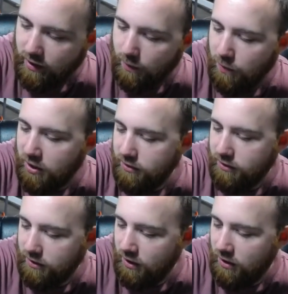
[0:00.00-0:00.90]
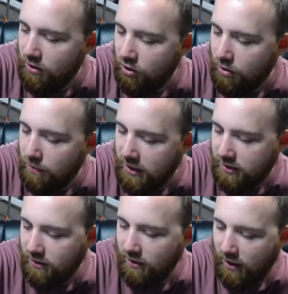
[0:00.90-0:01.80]
because you know
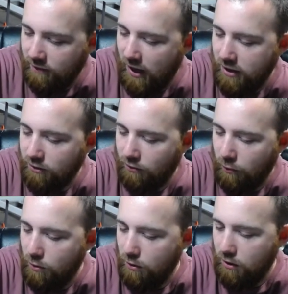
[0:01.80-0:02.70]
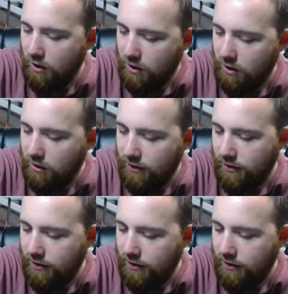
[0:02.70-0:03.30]
basically like vitals for